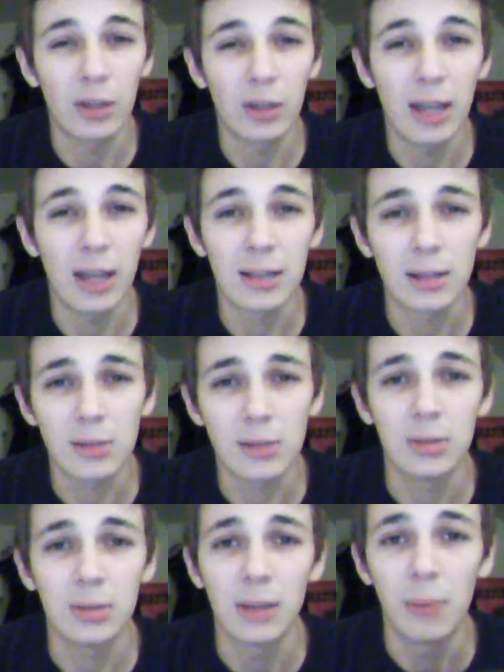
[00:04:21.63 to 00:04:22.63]
He has sex
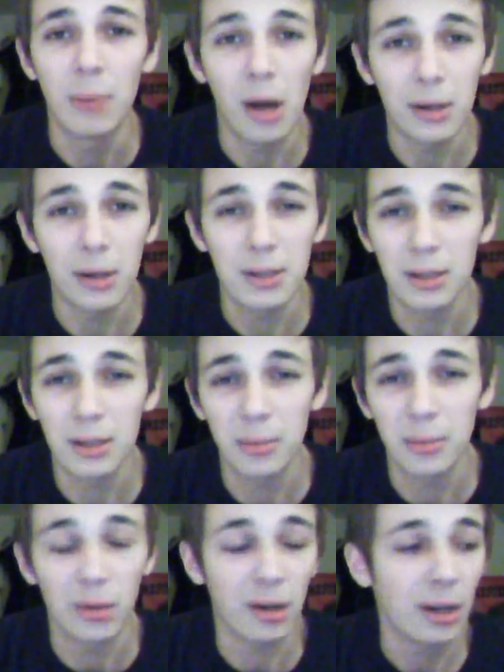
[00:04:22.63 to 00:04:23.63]
with dead bodies in the
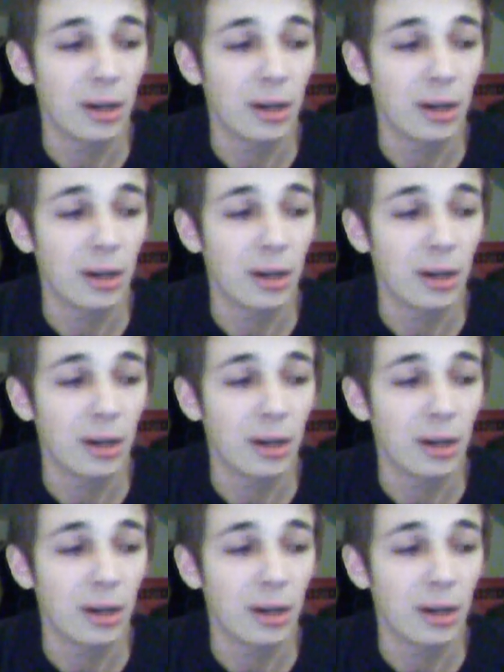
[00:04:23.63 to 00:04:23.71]
book.